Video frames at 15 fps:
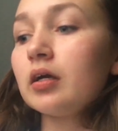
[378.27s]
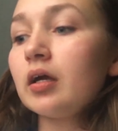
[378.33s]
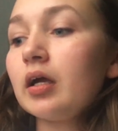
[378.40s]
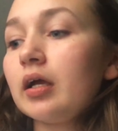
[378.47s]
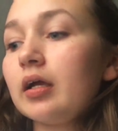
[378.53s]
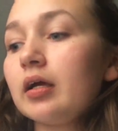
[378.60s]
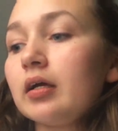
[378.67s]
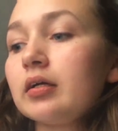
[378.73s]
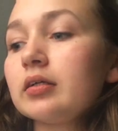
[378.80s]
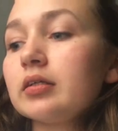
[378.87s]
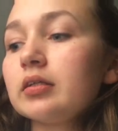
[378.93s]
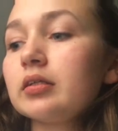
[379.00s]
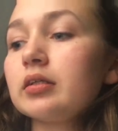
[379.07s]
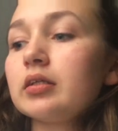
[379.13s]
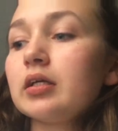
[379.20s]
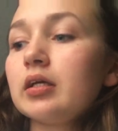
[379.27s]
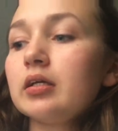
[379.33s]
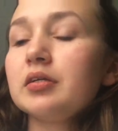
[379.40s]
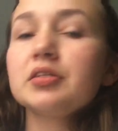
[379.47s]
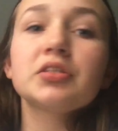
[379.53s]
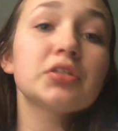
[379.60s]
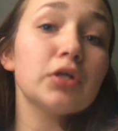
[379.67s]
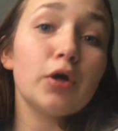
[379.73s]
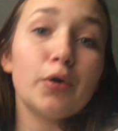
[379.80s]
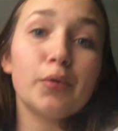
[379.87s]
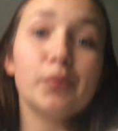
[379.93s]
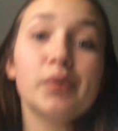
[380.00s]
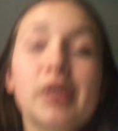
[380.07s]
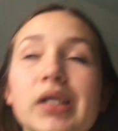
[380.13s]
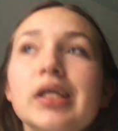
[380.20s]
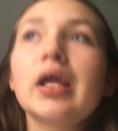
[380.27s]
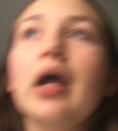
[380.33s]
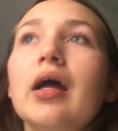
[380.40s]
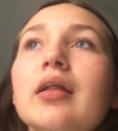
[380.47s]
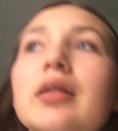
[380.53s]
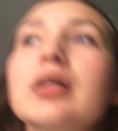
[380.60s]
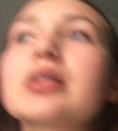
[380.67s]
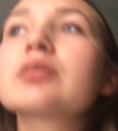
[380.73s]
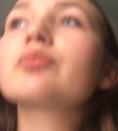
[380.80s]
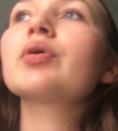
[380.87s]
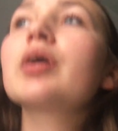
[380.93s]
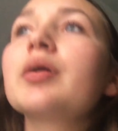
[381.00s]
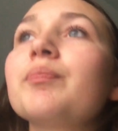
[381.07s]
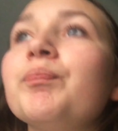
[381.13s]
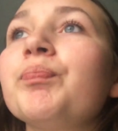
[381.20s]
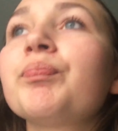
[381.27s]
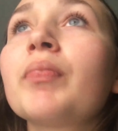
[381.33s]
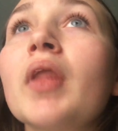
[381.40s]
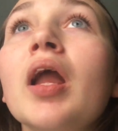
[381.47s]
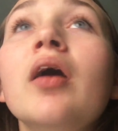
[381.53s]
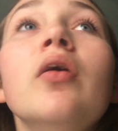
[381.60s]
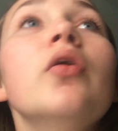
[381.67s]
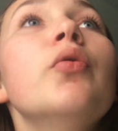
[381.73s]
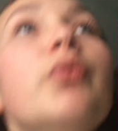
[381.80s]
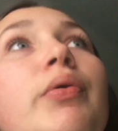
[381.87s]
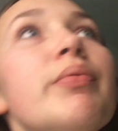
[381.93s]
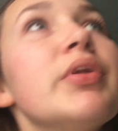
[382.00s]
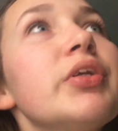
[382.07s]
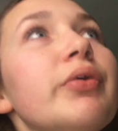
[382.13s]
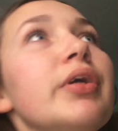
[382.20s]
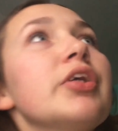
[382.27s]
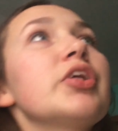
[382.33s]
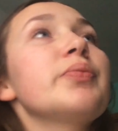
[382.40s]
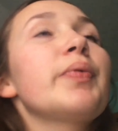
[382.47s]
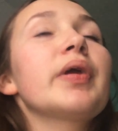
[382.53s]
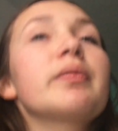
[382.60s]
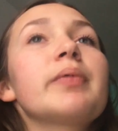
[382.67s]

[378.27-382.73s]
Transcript: And so yeah, that's what we've been doing. She picked